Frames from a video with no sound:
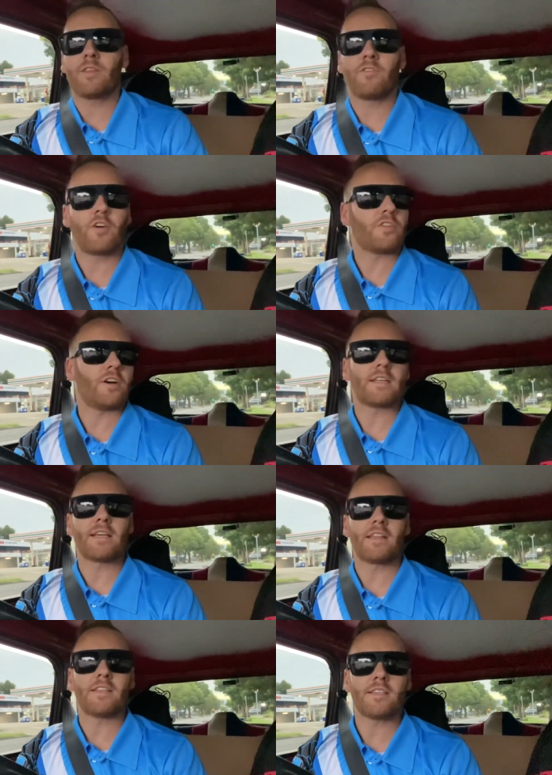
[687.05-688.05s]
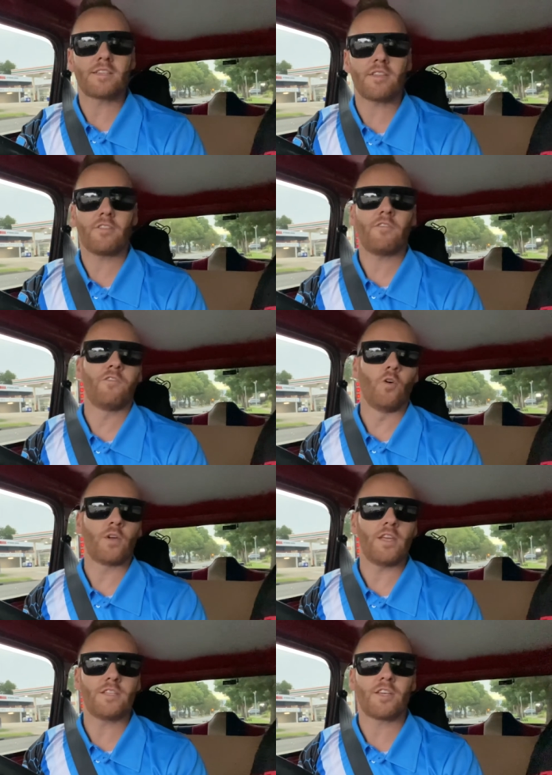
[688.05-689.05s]
If only I'd done this 4
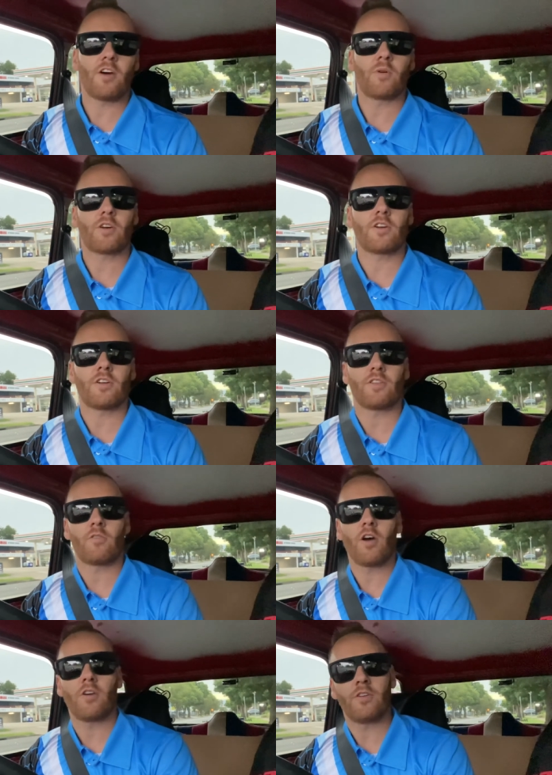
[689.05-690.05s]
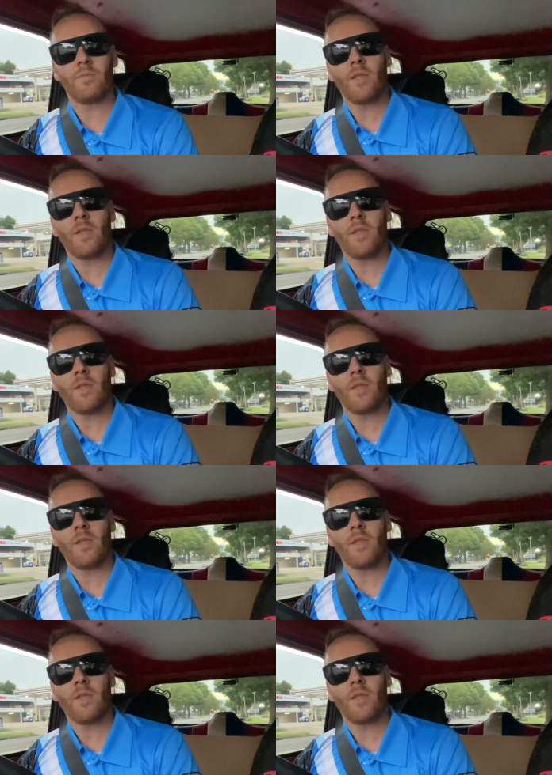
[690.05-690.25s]
years ago when I got it on the road.